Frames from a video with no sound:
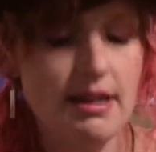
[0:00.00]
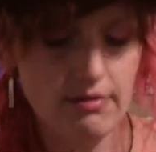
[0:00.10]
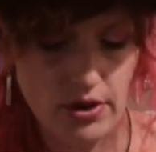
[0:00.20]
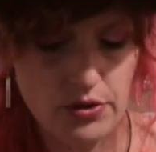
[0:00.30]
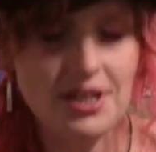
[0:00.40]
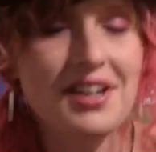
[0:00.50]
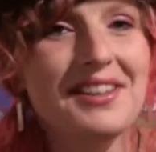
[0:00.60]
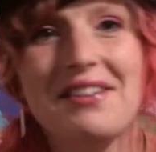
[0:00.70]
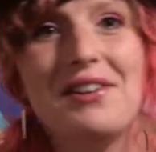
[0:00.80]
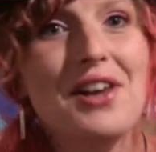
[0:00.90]
There are loads
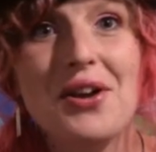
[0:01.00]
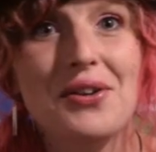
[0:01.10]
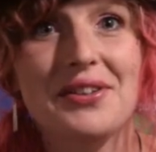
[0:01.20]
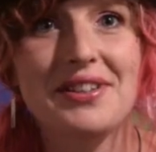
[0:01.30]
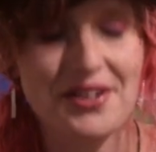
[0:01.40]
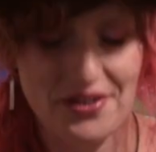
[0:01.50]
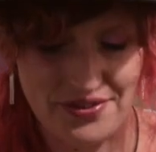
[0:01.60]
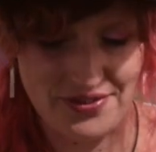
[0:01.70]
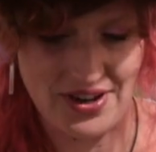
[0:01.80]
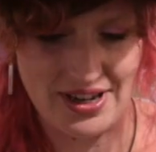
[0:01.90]

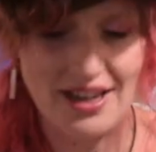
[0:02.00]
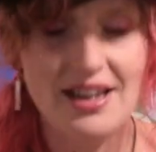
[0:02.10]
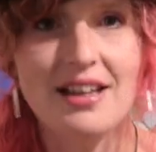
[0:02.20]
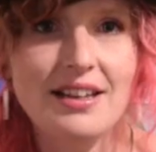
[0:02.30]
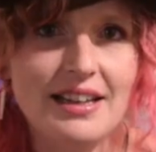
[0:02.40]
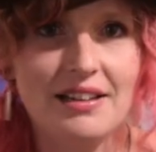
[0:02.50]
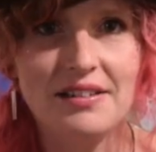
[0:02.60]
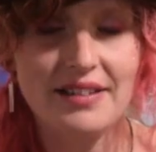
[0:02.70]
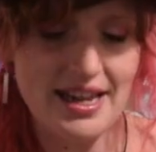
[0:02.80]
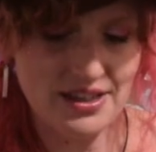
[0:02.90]
of like
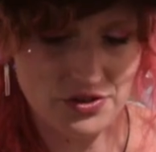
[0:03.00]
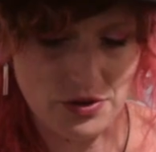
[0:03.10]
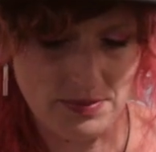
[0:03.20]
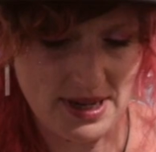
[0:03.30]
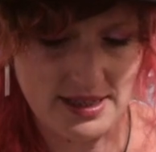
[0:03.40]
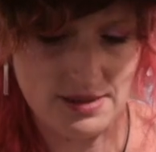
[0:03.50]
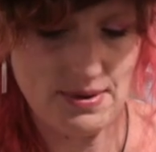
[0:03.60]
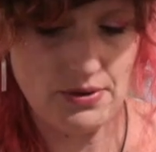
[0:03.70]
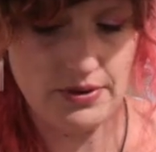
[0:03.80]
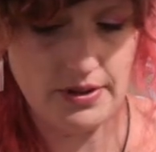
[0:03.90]
little extra bits
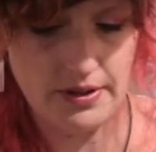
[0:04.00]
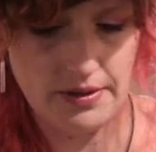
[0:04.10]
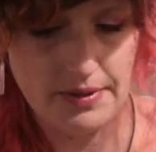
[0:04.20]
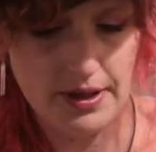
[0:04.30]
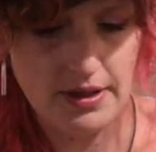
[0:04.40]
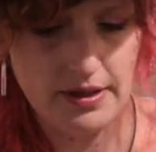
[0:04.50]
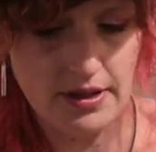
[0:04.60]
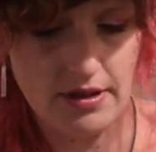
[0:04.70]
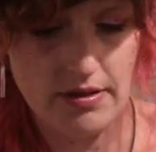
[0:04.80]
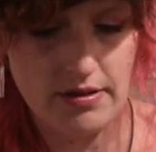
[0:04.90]
about the
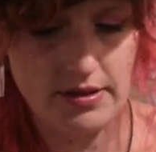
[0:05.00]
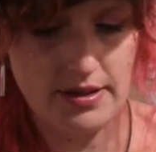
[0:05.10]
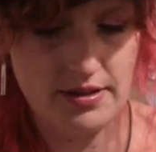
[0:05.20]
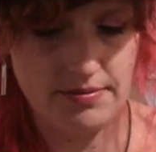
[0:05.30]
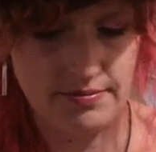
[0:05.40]
cards.